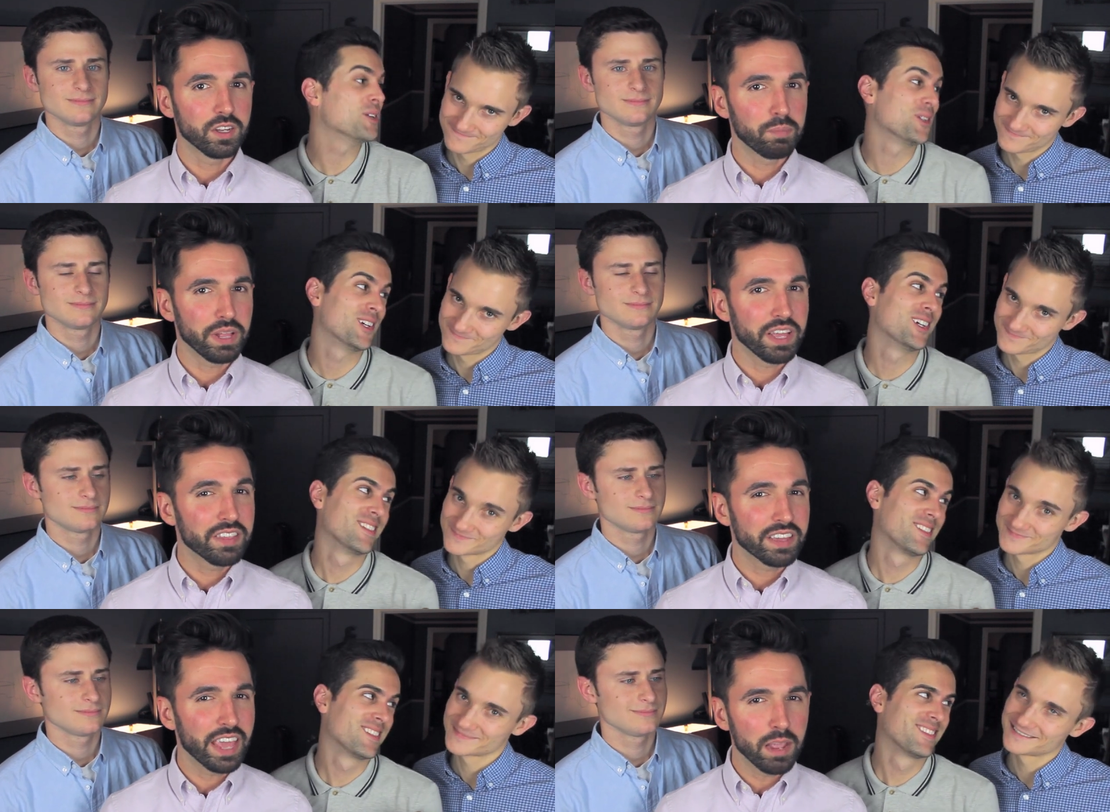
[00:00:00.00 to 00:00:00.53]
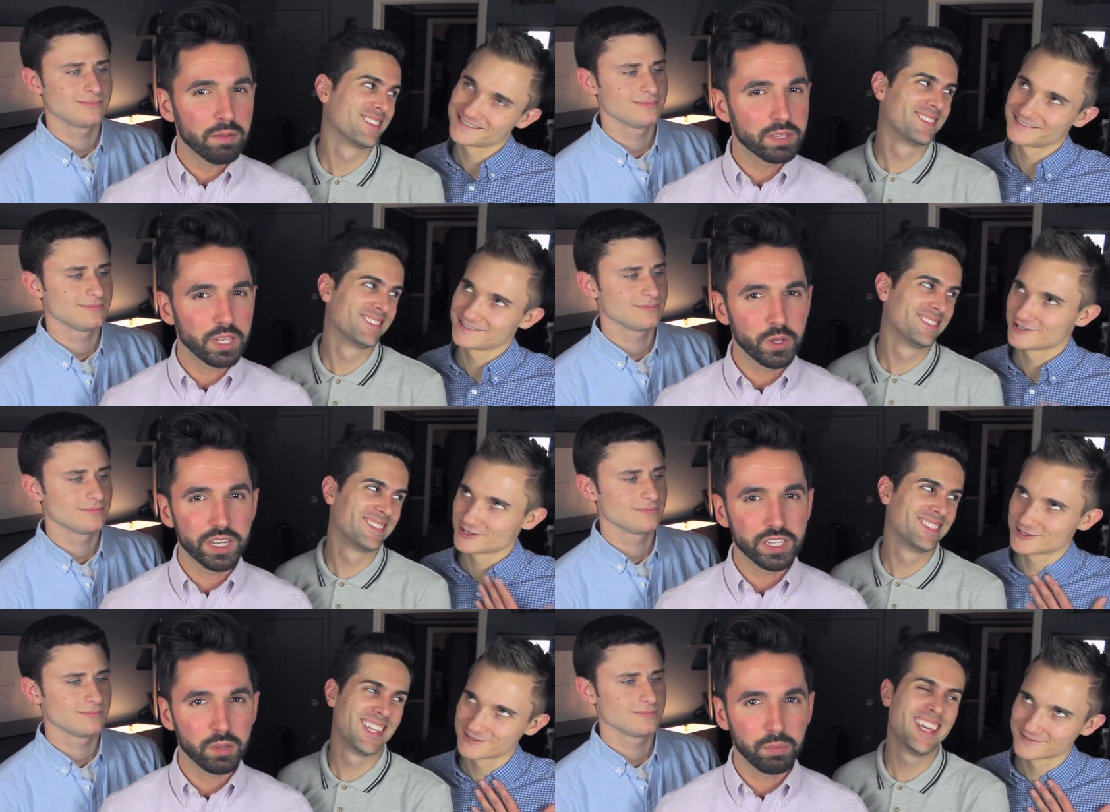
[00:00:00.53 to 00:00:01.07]
Speaker 1: play the games that
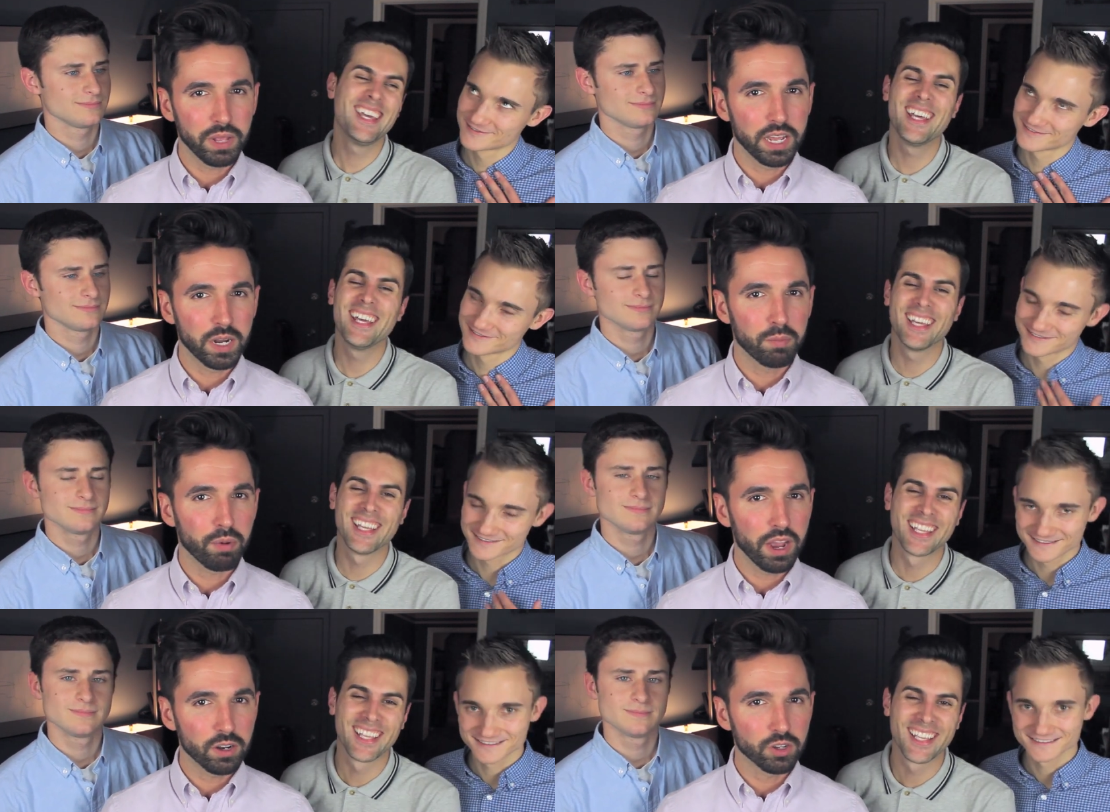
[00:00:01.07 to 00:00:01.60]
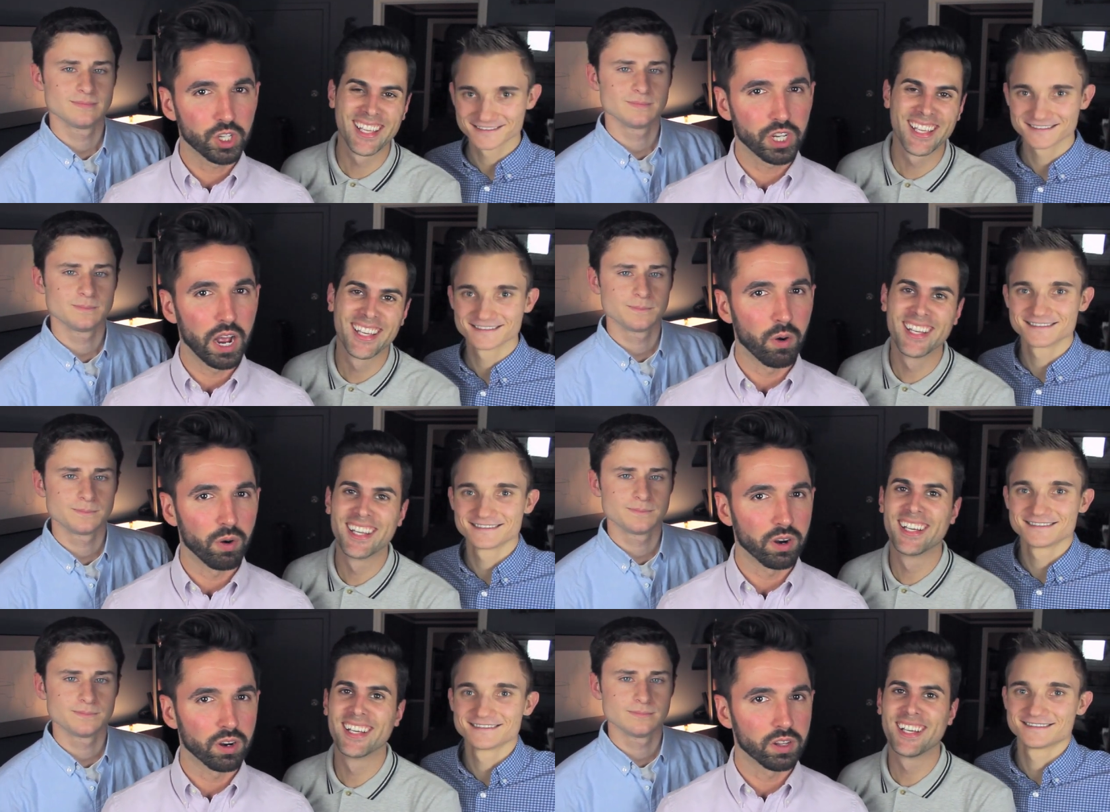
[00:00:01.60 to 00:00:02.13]
you get to play at a bridal
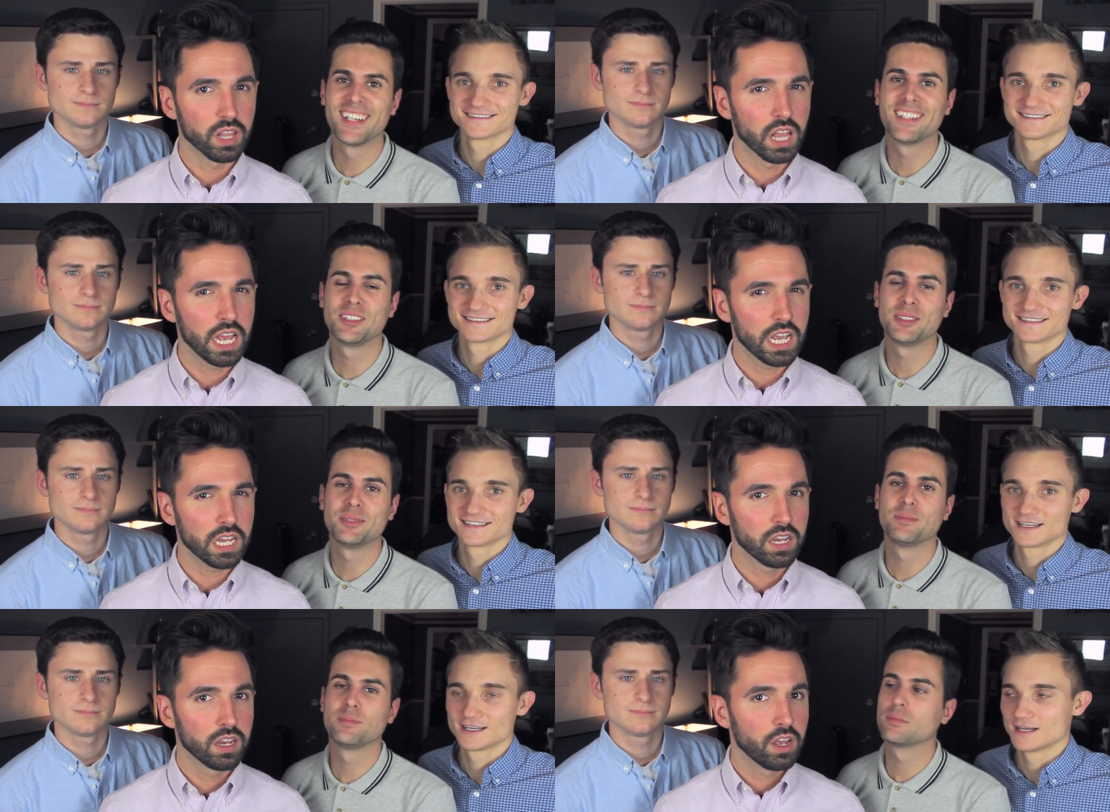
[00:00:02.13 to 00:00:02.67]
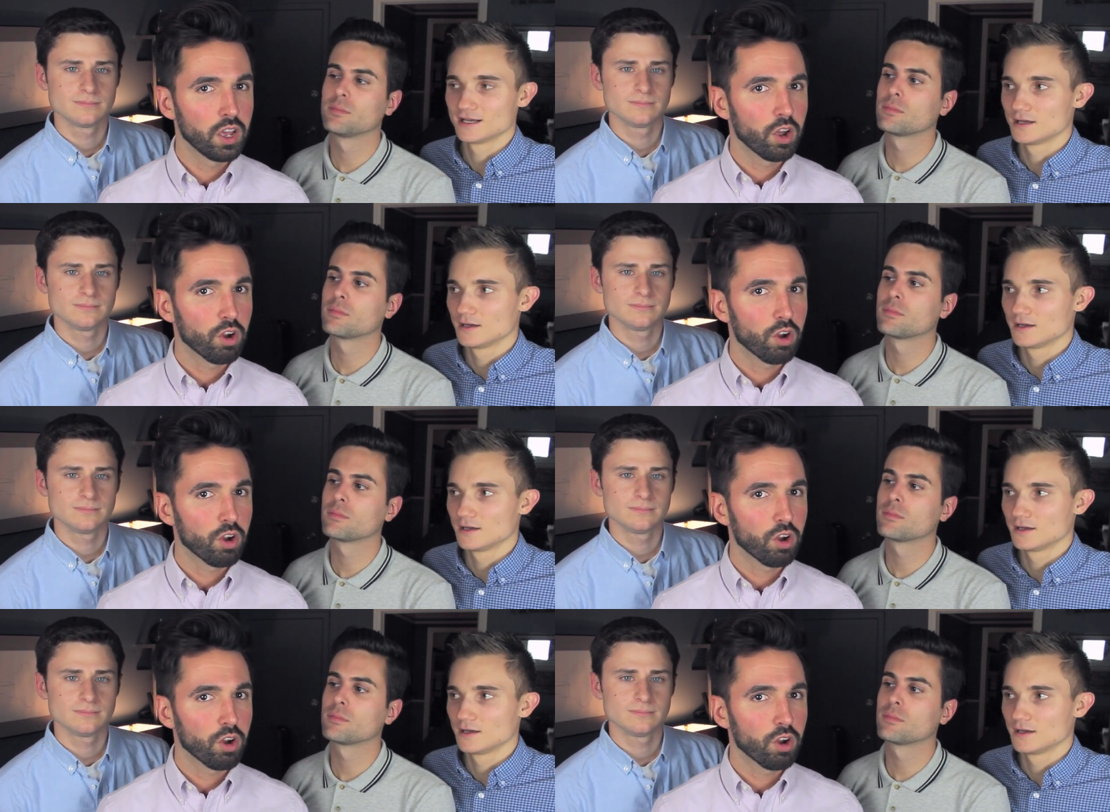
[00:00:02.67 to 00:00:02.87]
shower, like